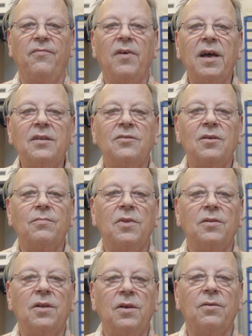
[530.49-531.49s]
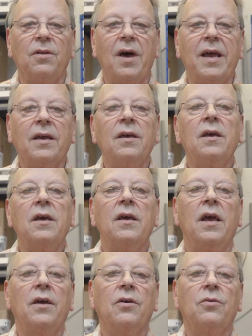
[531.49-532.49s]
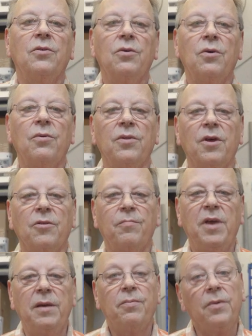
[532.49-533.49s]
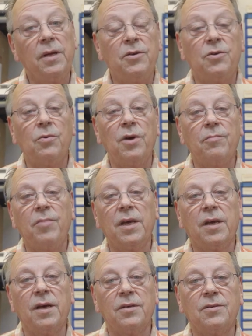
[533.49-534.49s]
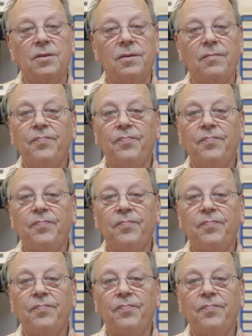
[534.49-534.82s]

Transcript: Find something that you like and go do it with other people, and do it because